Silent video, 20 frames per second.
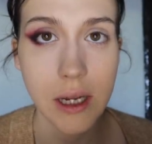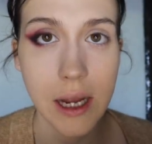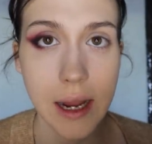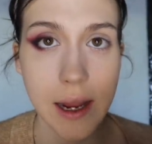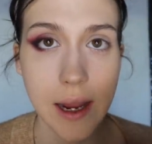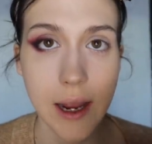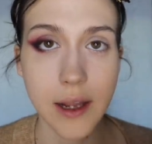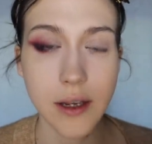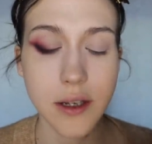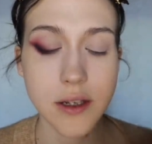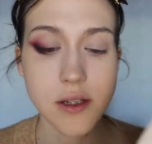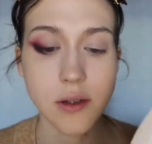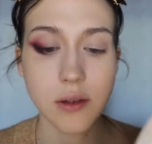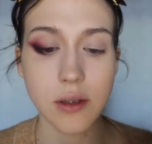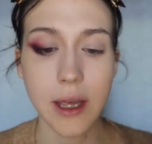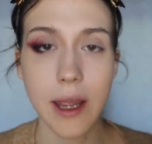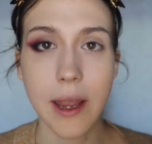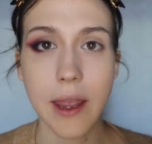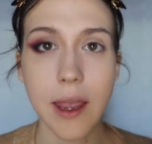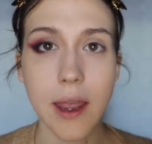I kind of don't
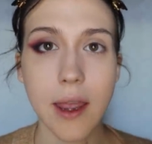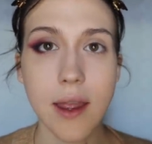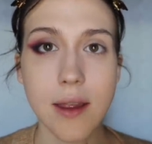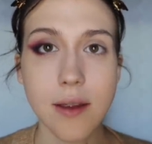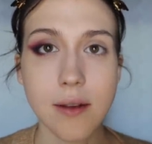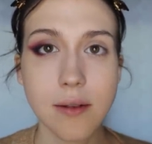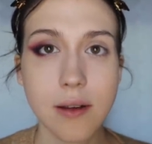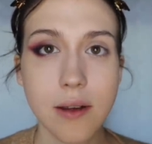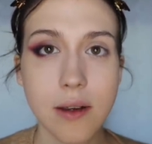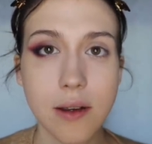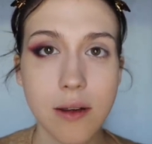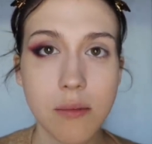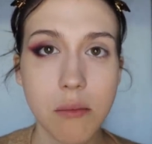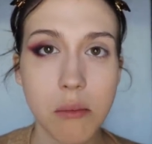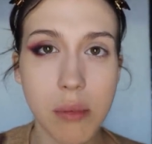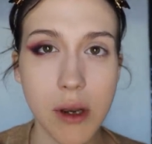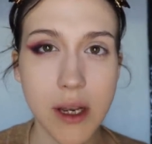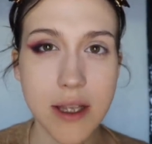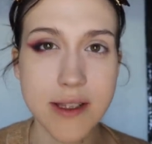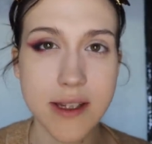like it,
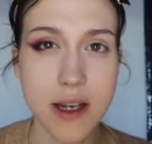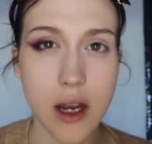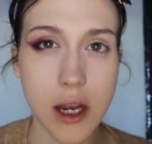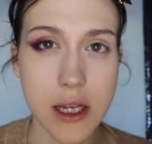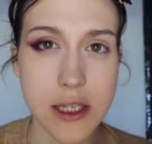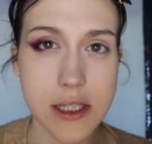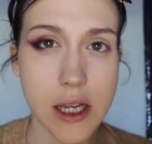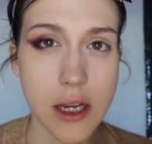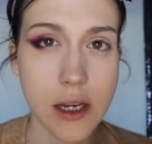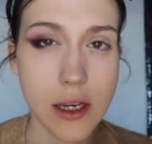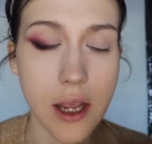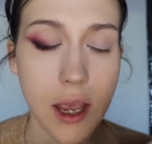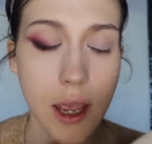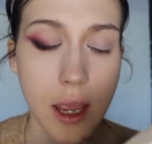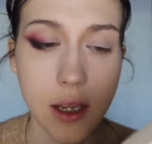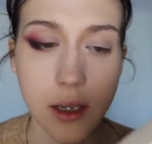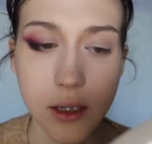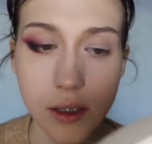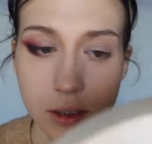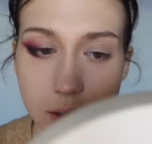but it's not done
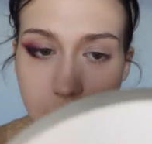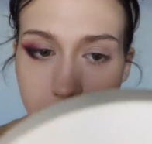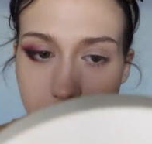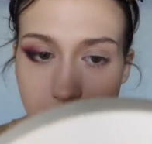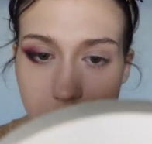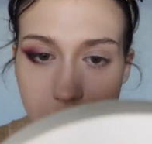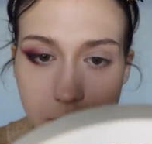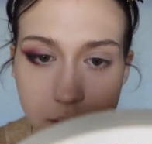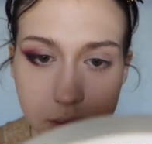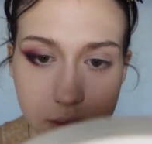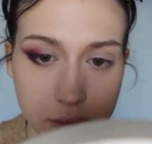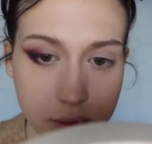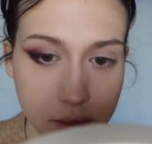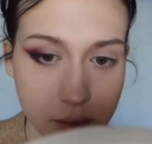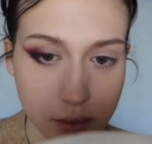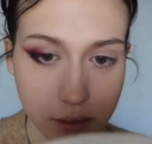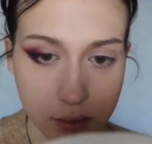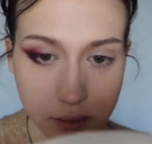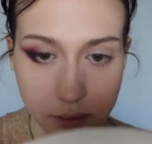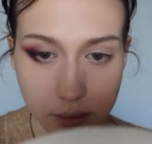yet.
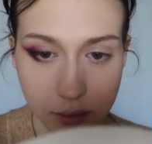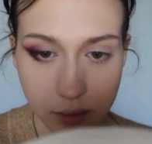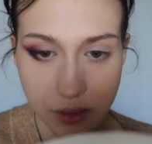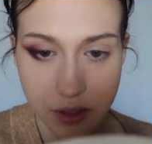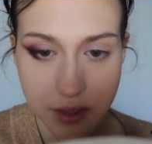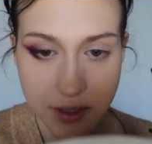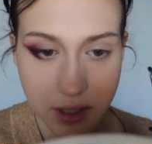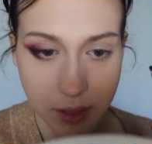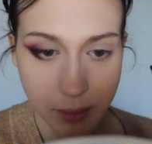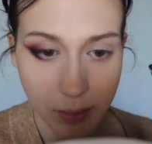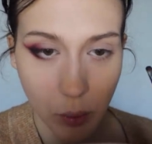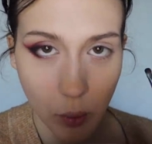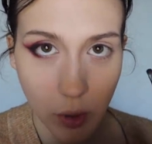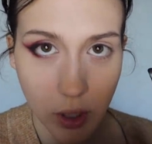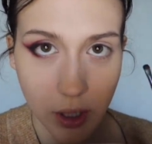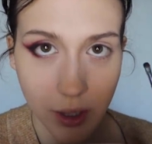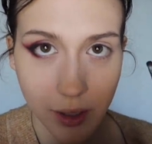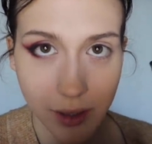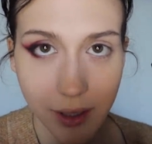Just let me work.